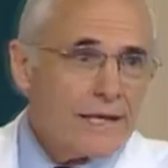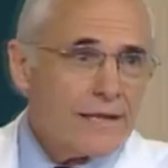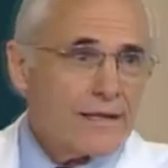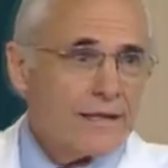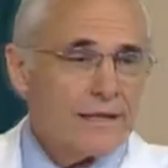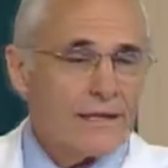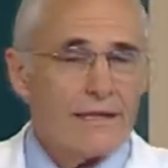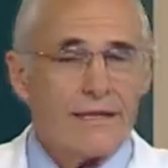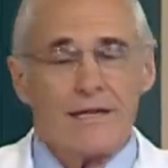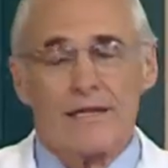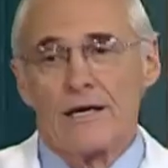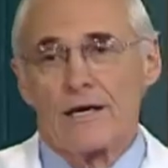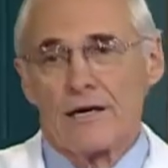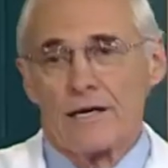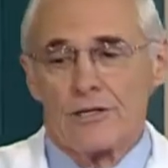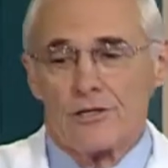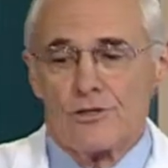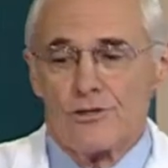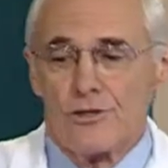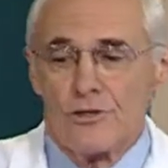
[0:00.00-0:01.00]
the
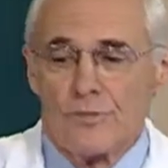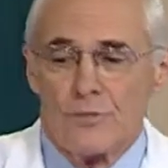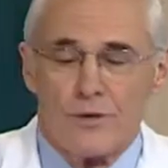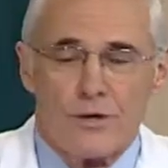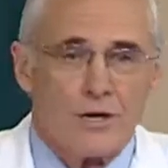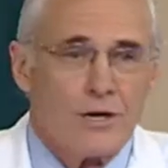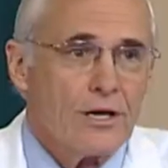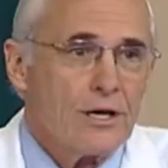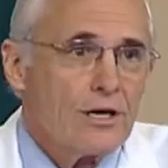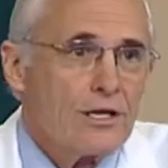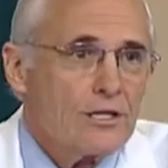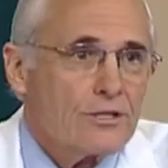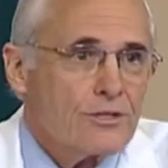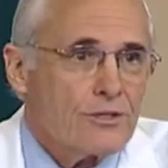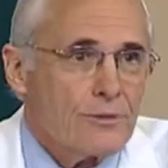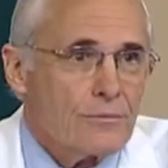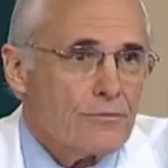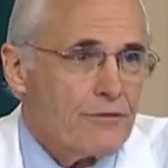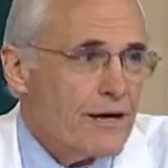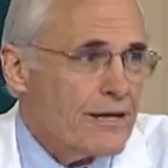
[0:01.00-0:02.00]
tumor
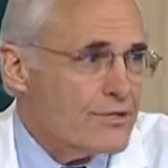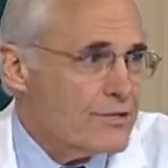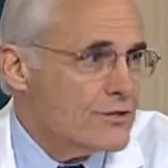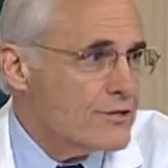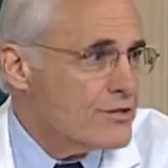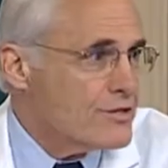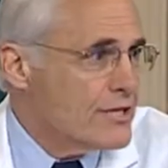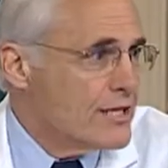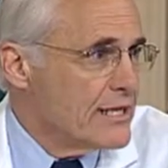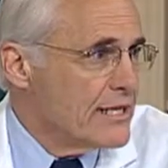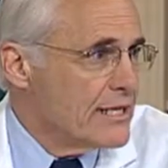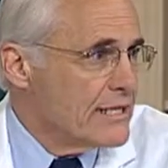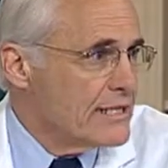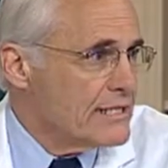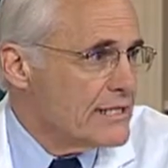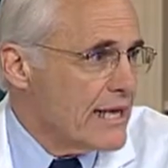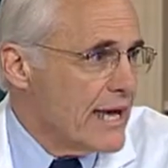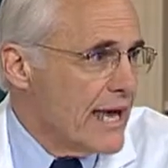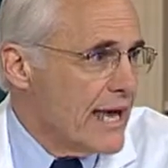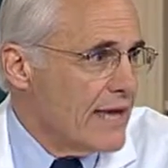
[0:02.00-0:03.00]
suppressor
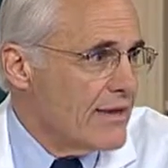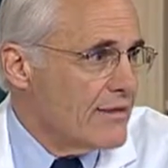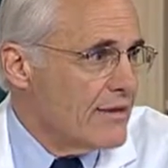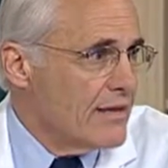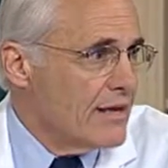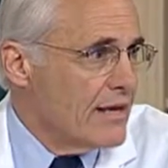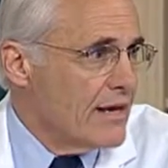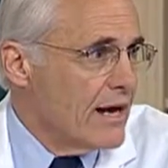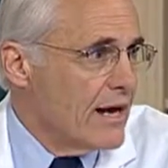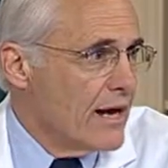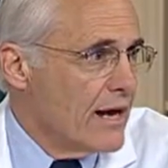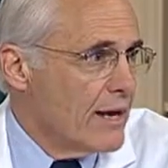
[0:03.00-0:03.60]
genes and the